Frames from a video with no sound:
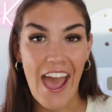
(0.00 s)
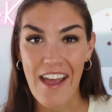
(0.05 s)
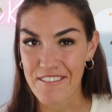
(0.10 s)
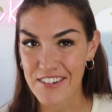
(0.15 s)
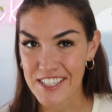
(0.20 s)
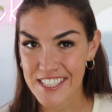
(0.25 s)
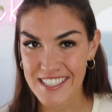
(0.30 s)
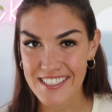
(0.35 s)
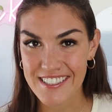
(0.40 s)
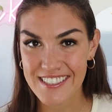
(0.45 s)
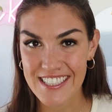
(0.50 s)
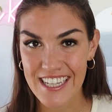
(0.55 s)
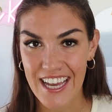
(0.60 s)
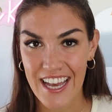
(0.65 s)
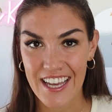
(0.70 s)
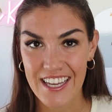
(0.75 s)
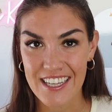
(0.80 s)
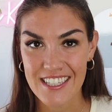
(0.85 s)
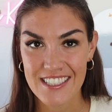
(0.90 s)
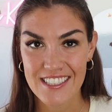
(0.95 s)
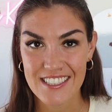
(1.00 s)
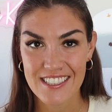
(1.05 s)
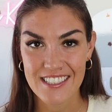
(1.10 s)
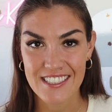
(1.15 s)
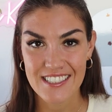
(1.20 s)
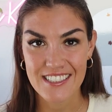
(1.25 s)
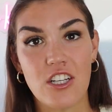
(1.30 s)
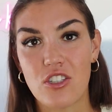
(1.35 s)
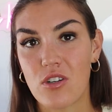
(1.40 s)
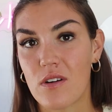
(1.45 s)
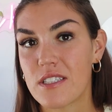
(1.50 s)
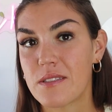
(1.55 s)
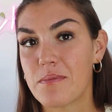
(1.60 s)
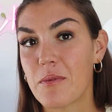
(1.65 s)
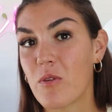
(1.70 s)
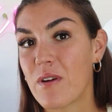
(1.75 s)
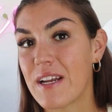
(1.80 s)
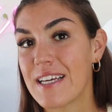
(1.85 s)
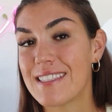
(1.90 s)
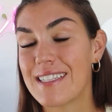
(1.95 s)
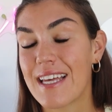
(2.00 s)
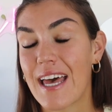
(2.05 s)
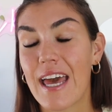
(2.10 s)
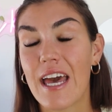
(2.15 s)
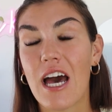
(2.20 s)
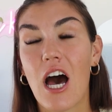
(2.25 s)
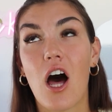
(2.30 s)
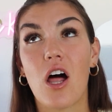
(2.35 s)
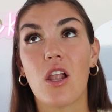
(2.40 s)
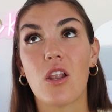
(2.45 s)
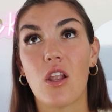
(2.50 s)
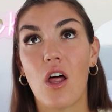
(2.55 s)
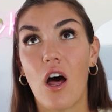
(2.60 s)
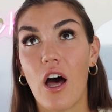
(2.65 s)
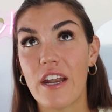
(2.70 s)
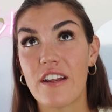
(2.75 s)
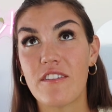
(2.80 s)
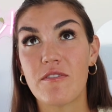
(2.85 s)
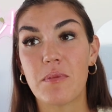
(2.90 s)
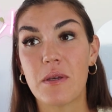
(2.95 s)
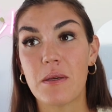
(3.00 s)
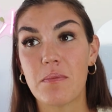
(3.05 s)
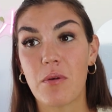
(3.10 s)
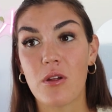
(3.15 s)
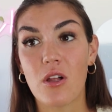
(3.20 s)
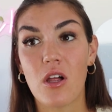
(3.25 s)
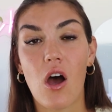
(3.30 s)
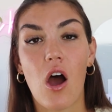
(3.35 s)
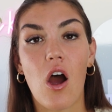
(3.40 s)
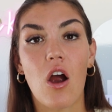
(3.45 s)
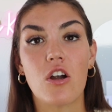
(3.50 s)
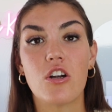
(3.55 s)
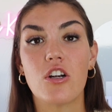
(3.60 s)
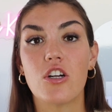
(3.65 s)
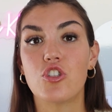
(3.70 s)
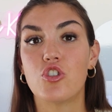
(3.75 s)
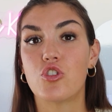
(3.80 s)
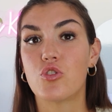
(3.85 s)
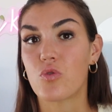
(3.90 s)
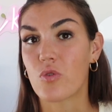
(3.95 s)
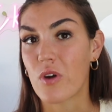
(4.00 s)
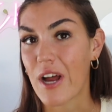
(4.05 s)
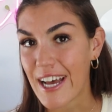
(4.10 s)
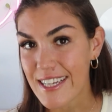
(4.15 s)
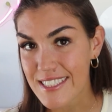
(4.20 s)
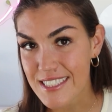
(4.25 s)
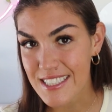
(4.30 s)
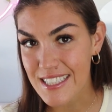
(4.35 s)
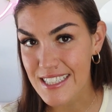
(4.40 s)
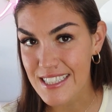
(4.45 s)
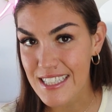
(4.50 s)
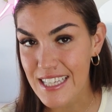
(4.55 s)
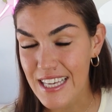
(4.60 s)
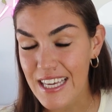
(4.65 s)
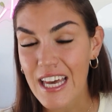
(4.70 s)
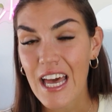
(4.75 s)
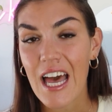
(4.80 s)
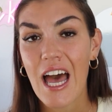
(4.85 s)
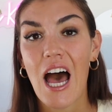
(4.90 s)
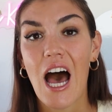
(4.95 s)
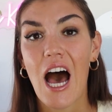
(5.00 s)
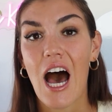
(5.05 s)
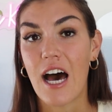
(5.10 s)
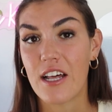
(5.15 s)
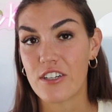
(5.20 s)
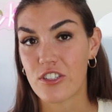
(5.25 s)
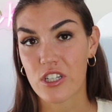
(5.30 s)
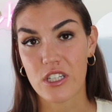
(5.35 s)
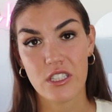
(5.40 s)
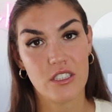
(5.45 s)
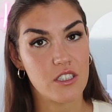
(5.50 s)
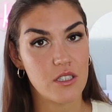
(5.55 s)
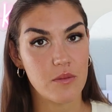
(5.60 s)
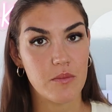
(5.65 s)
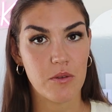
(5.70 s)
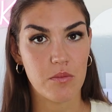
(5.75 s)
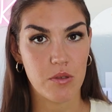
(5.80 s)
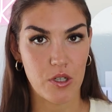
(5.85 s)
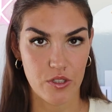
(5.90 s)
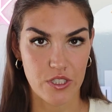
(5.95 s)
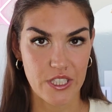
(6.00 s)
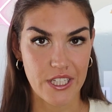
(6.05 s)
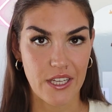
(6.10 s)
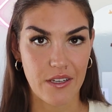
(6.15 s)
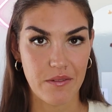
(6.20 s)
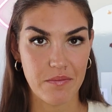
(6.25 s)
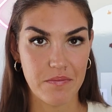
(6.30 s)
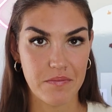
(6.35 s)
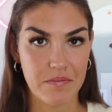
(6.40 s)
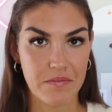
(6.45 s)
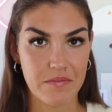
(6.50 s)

every single day. And trust me when I say a lot of people are drastically under consuming protein.